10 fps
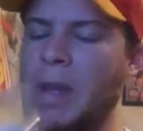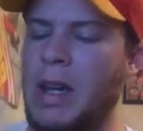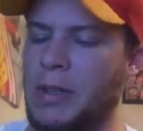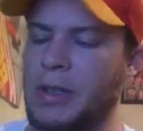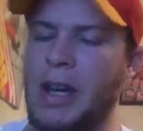
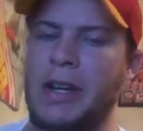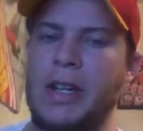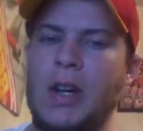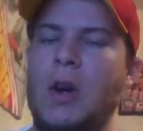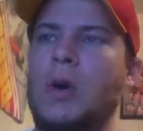They're
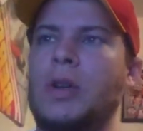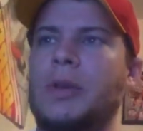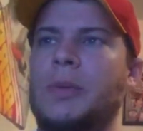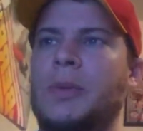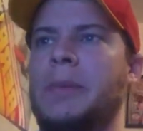kind of in a
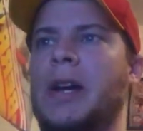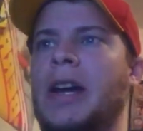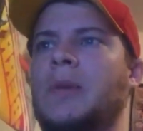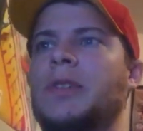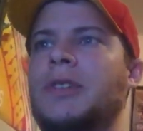hole at running
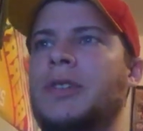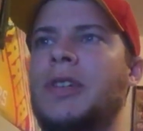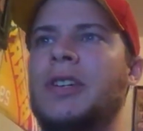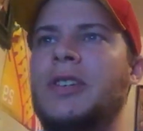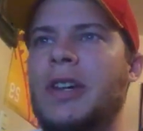back with
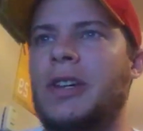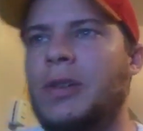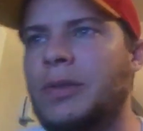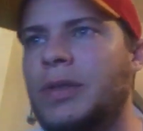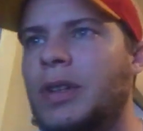just
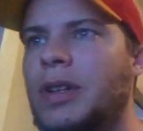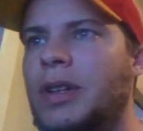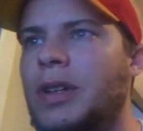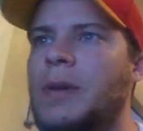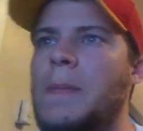TJ Yeldon.
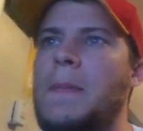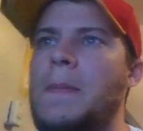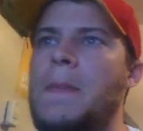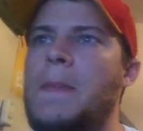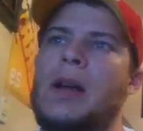
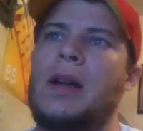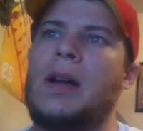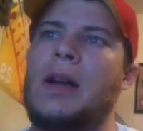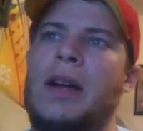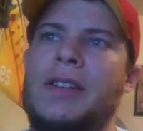
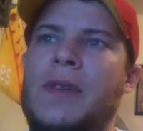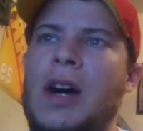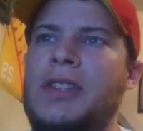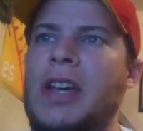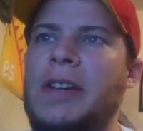
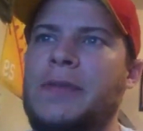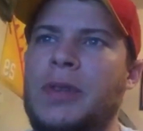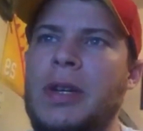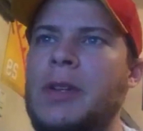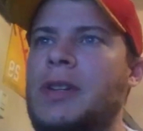Devontae
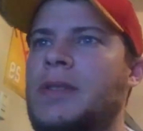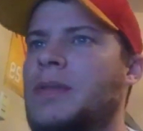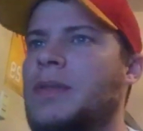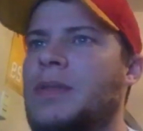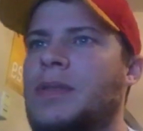
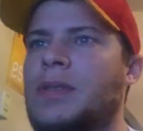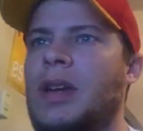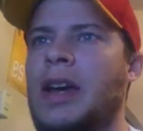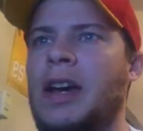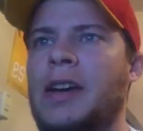Freeman,
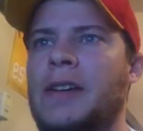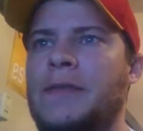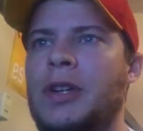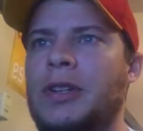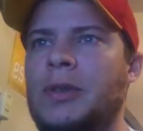
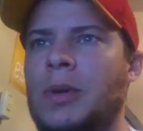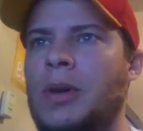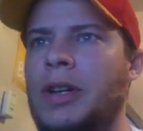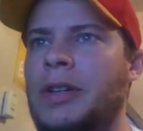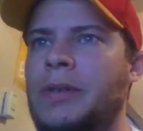foot and
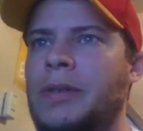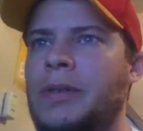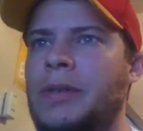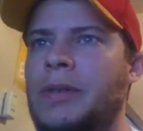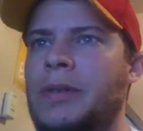groin.
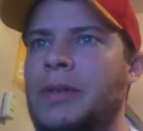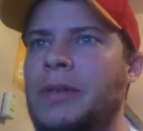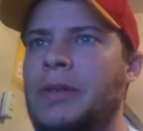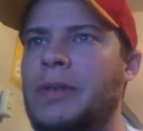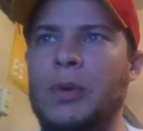He's
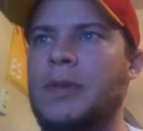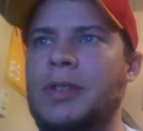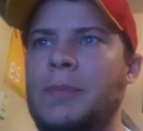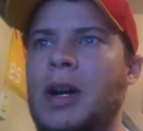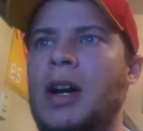ruled out
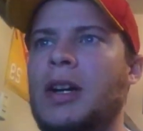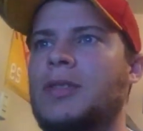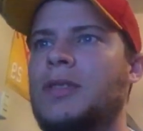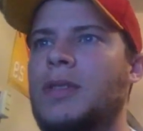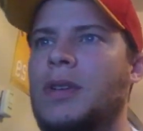versus the
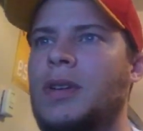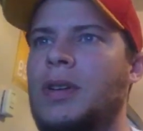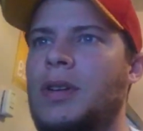Bucks.